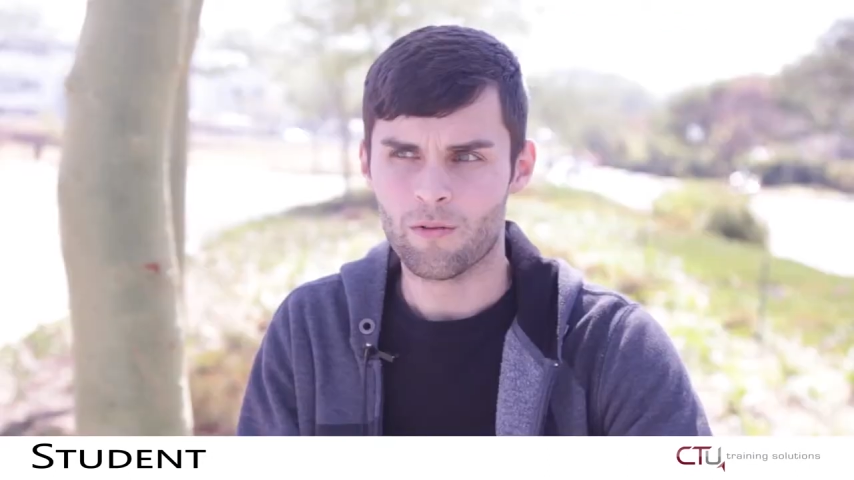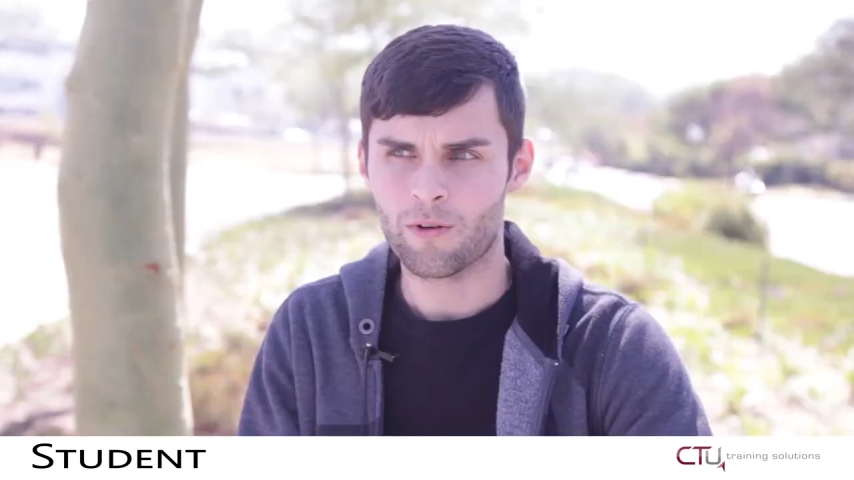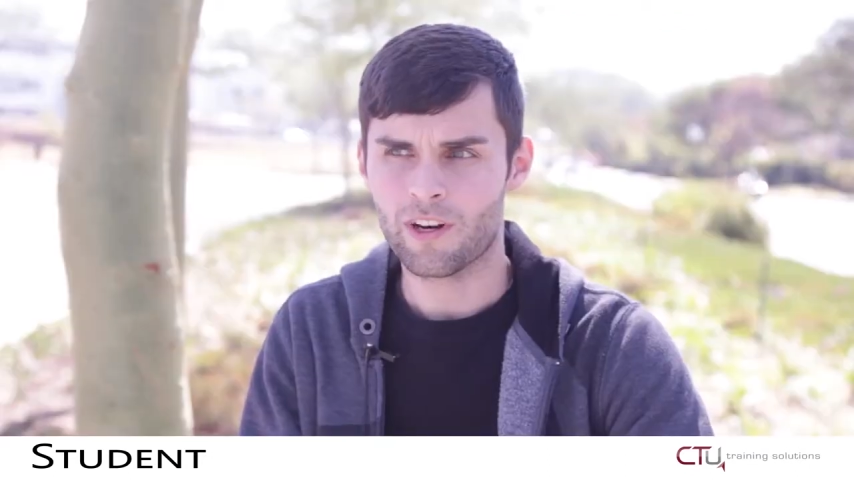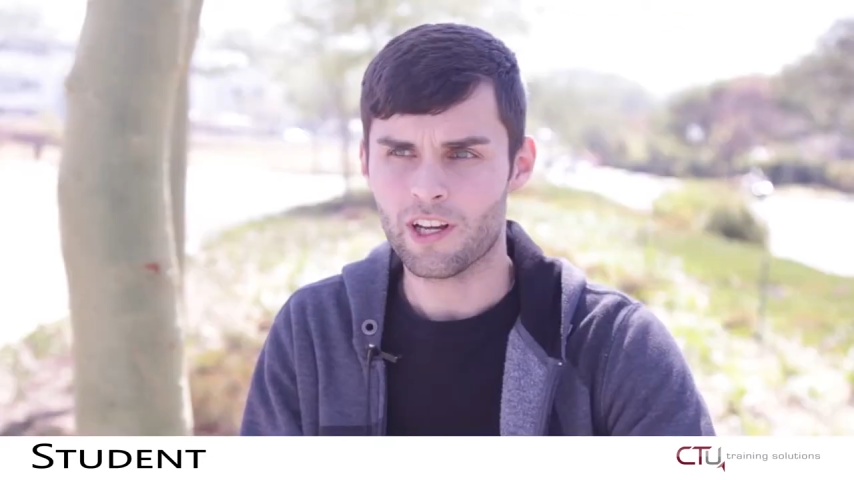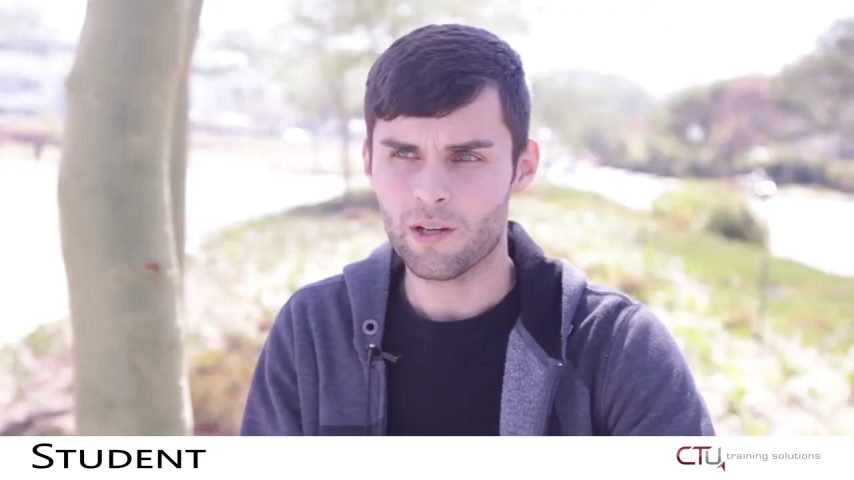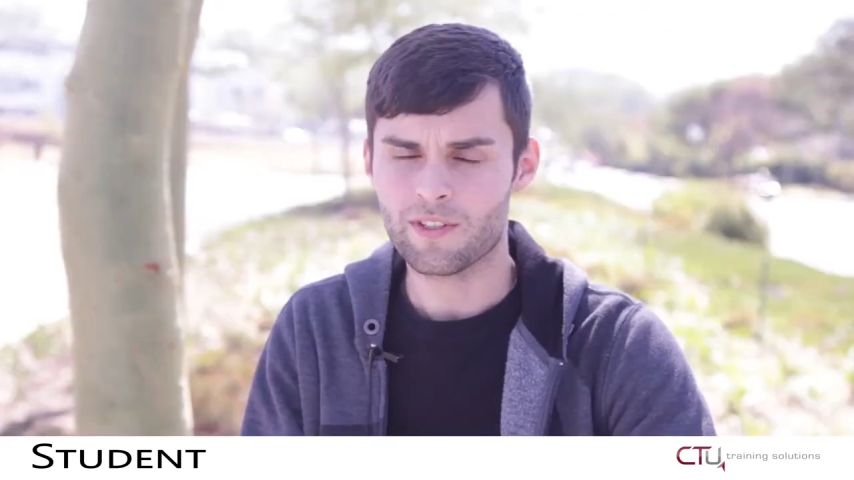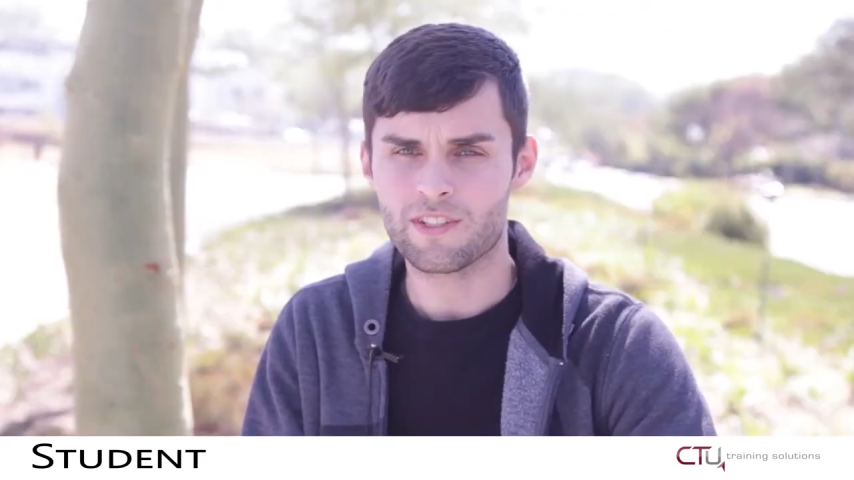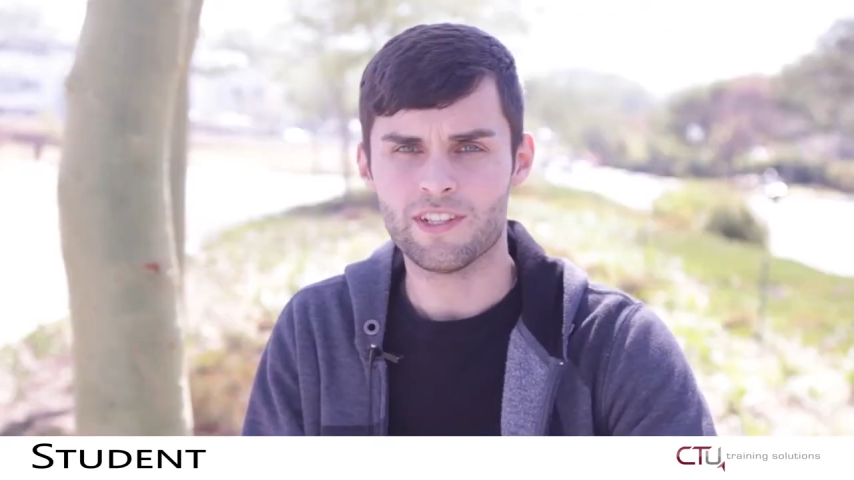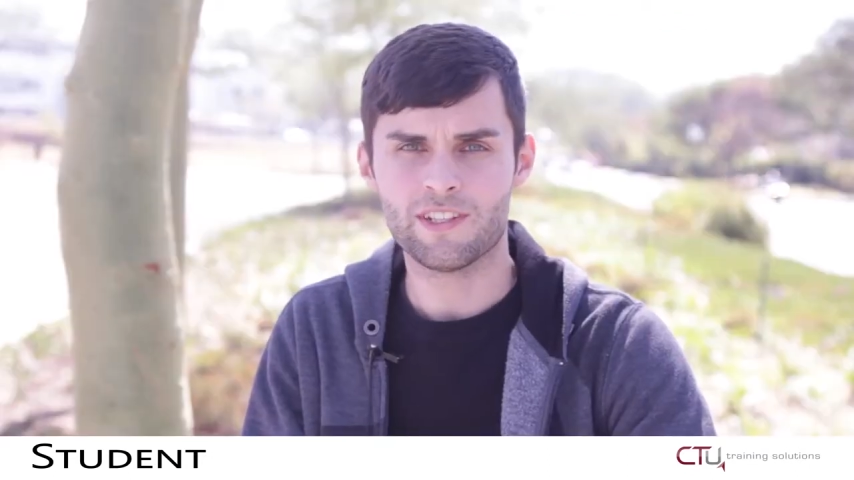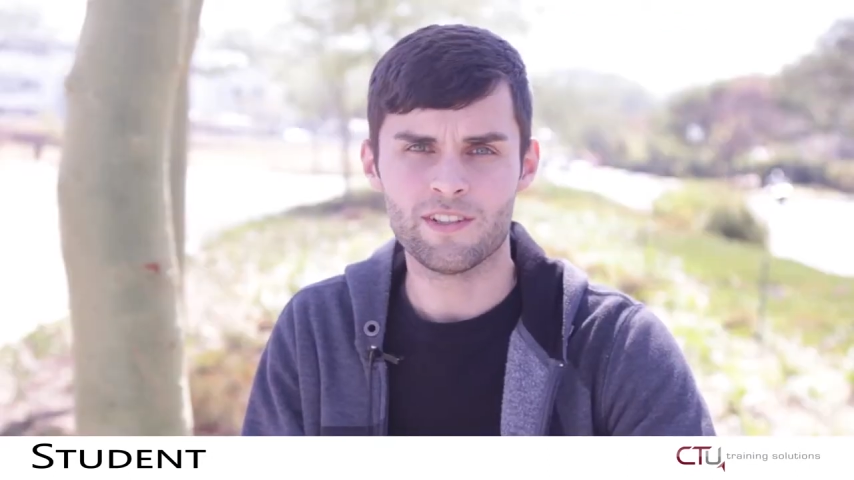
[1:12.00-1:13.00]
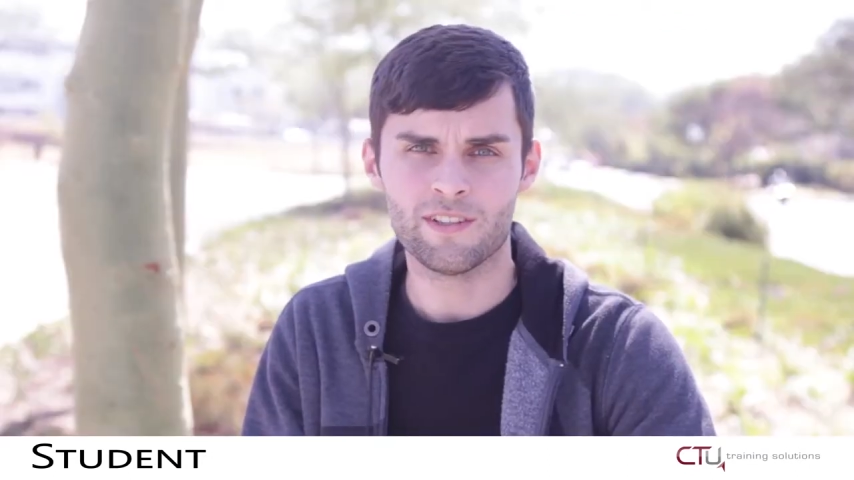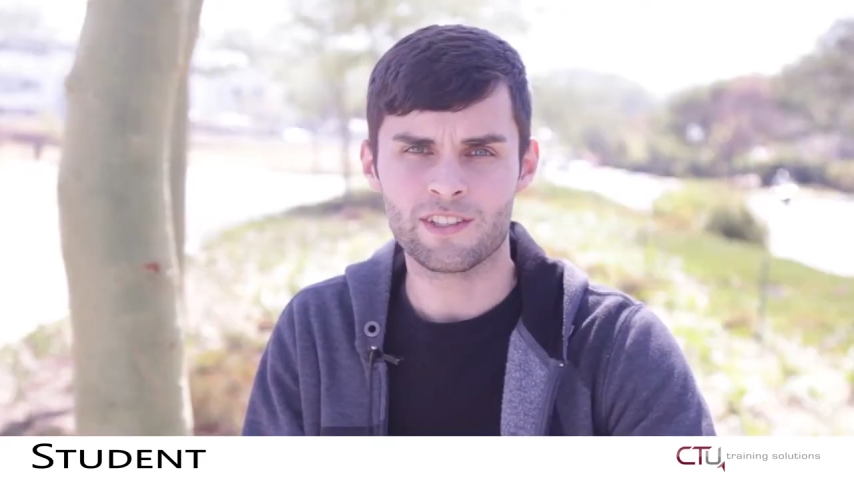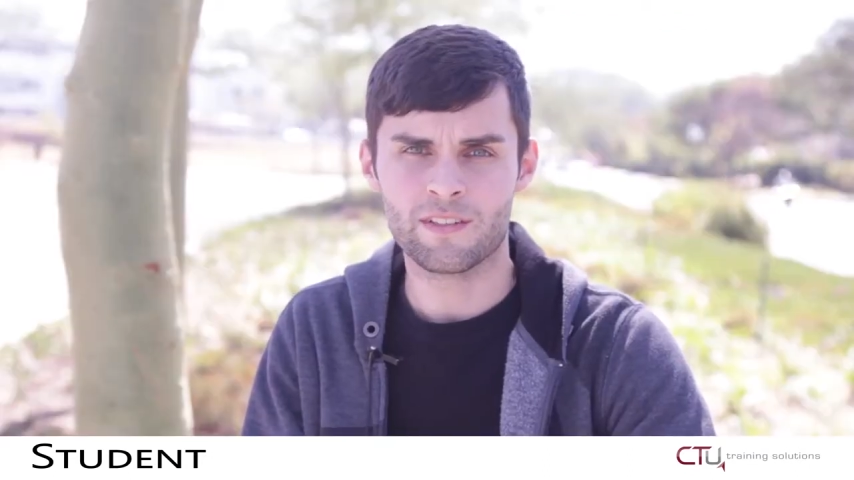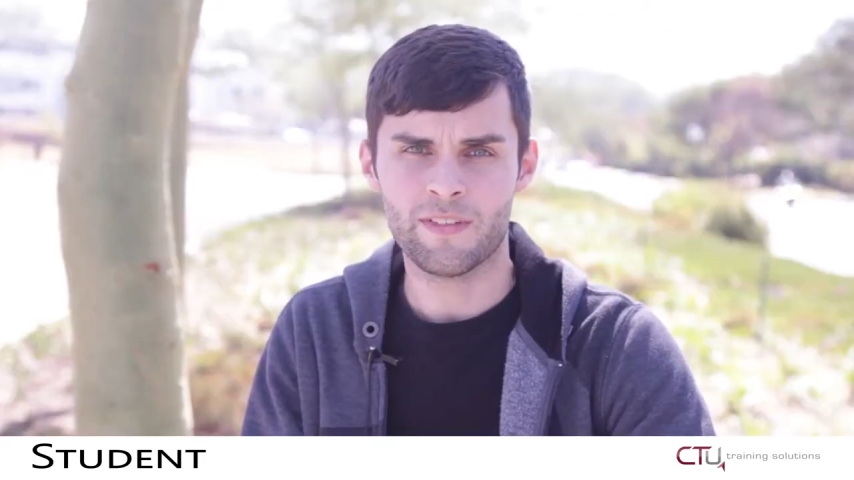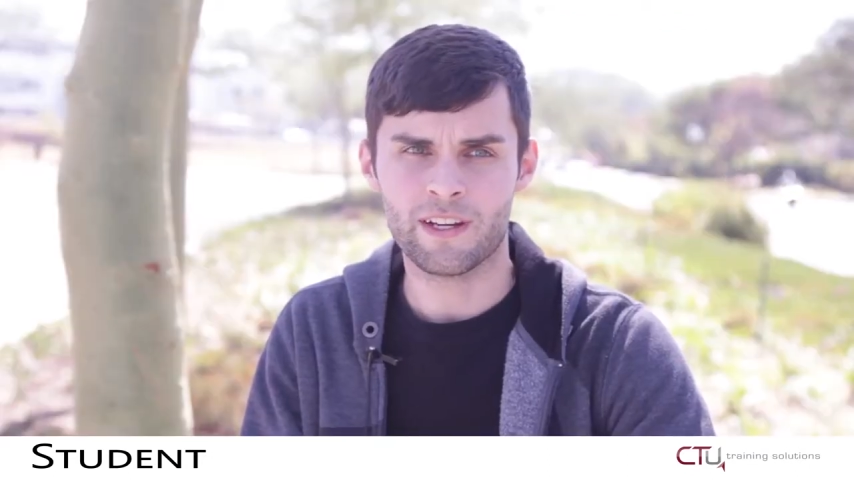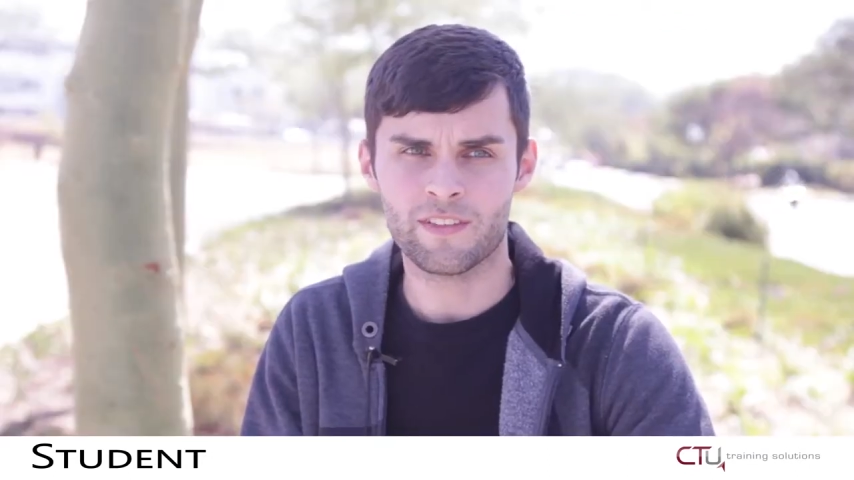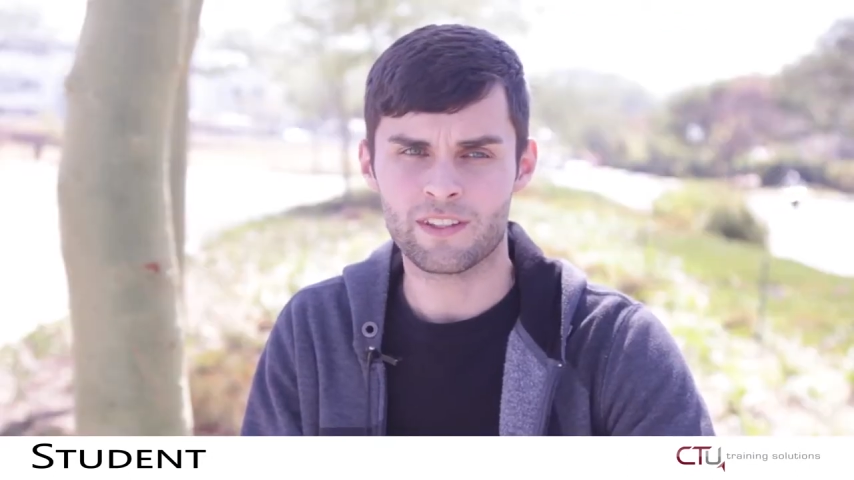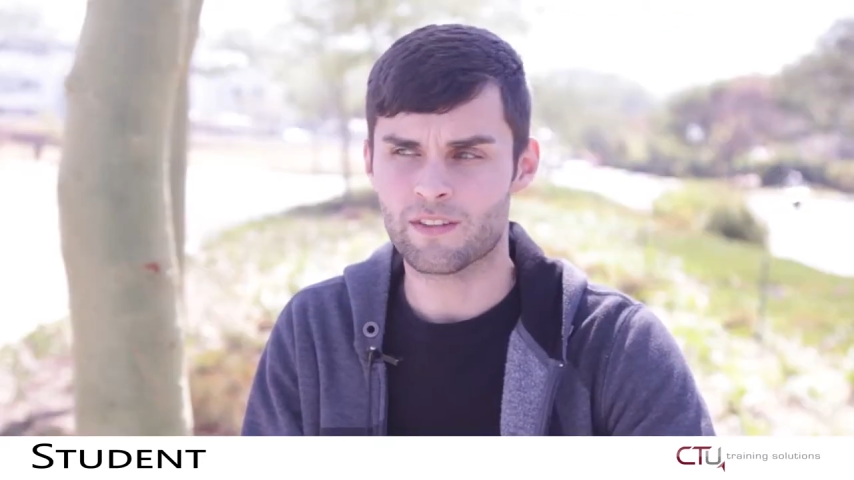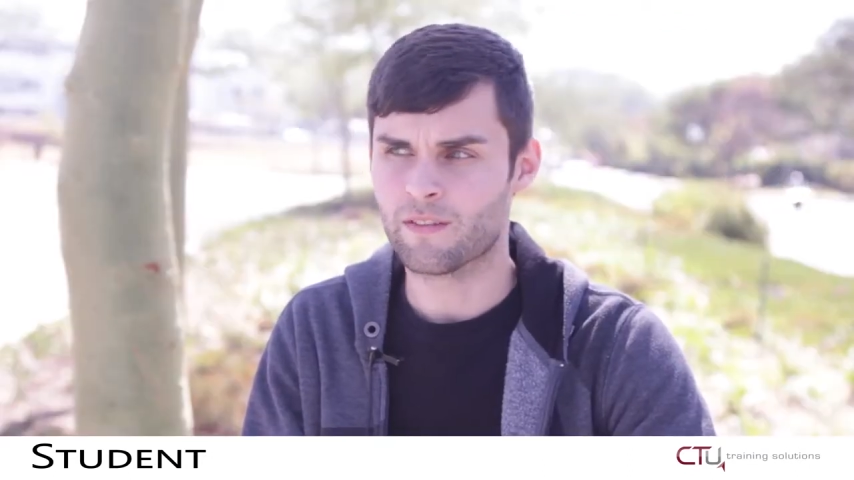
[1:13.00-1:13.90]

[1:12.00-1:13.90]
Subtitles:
What I like about CTU is the fact that